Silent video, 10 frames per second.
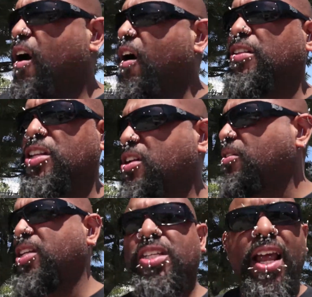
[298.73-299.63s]
on the
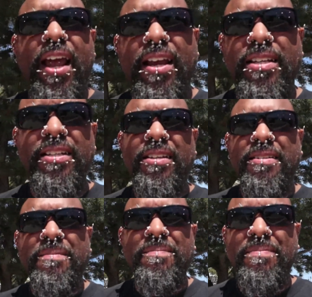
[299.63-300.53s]
Sony stage.
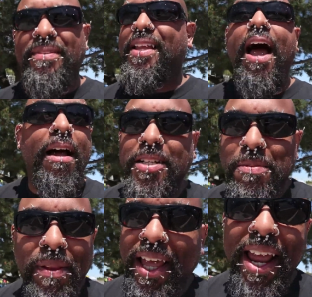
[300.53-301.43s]
No, I'm
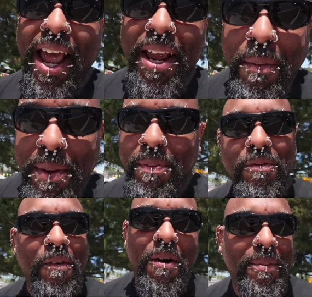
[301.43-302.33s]
just playing. I ain't gonna be
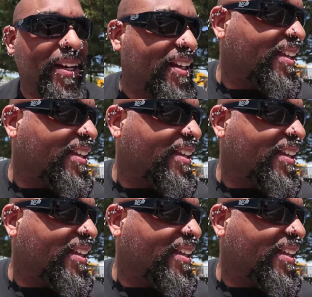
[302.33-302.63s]
performing.